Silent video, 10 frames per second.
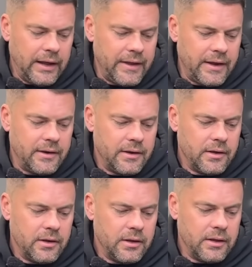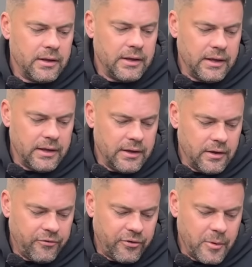And then
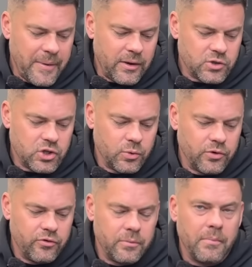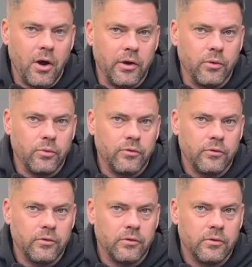from about 200
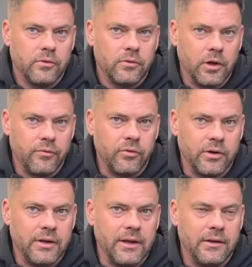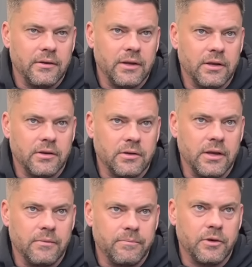miles of running in,
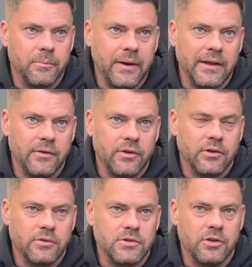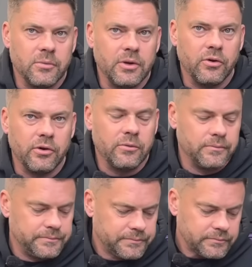he complained of it consuming oil,
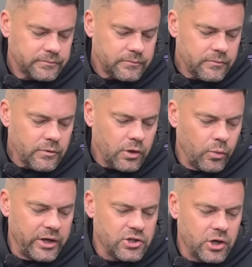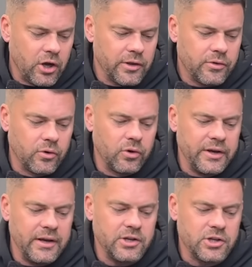which I thought
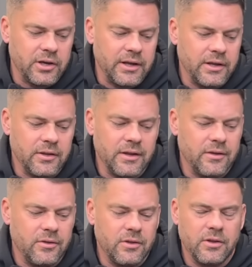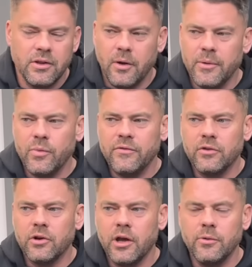initially, I mean, we've
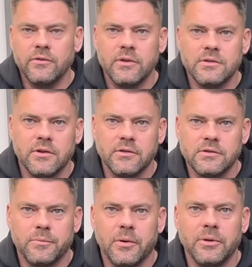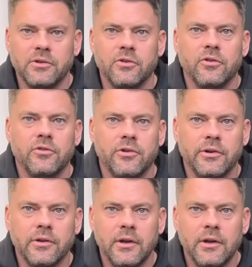done loads of these cars, I've probably done 100,